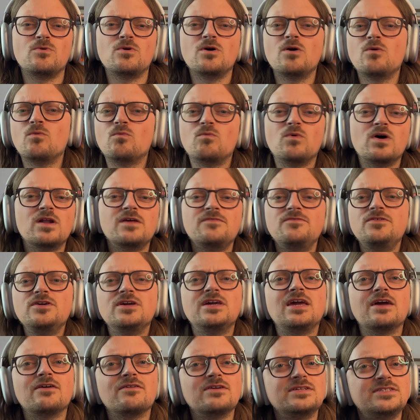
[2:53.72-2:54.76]
What if you
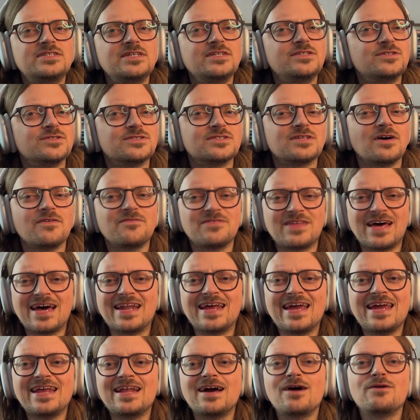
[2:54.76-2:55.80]
guaranteed yourself that
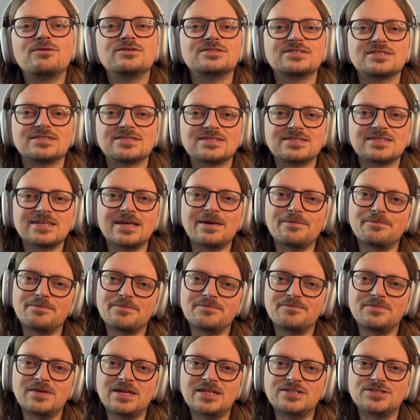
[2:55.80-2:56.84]
8 hours of sleep
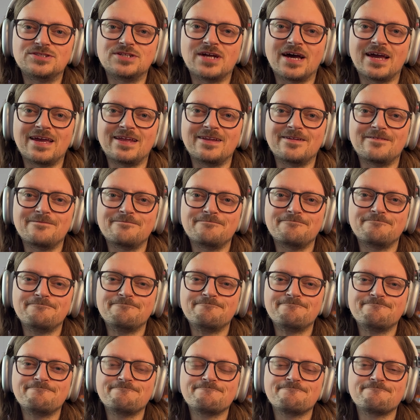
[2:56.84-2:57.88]
each night?
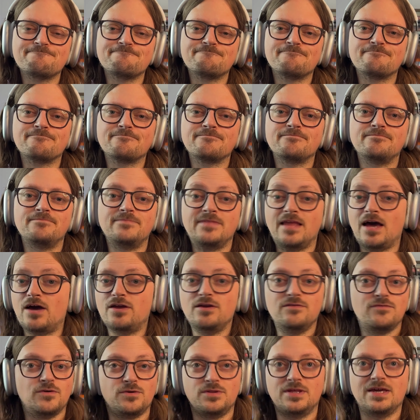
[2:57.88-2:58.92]
Now you've
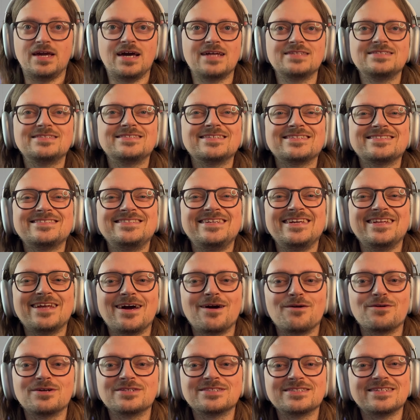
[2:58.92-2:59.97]
only got 16
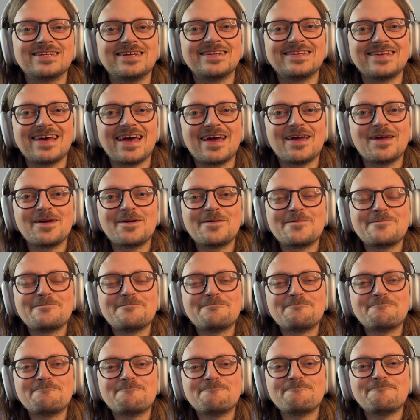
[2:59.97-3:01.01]
hours in a day.
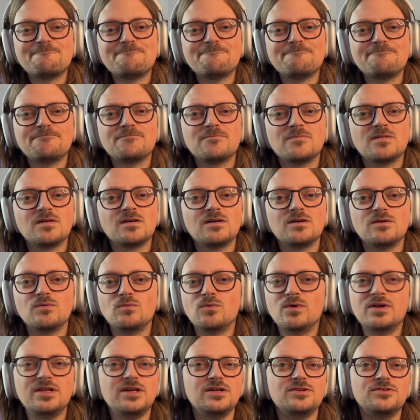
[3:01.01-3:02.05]
What
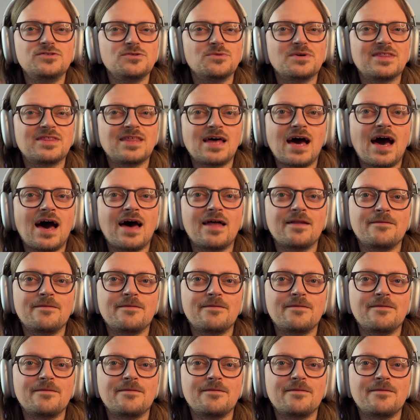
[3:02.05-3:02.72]
do you do with that?